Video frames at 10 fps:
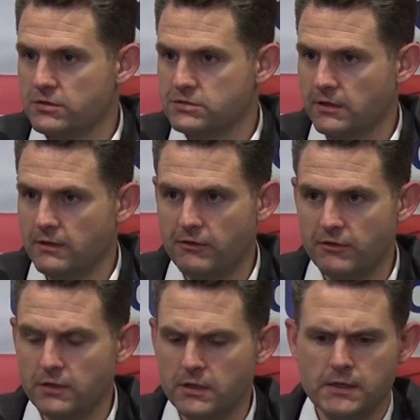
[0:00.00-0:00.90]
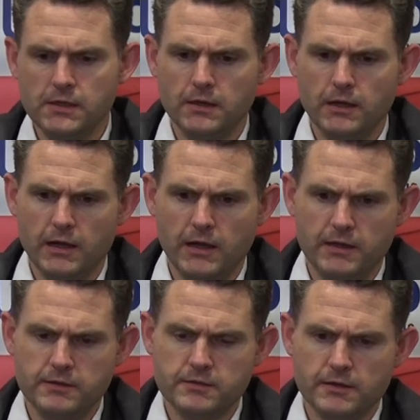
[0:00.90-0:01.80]
personal level,
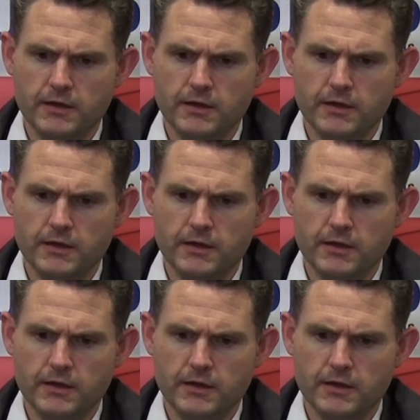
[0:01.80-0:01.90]
and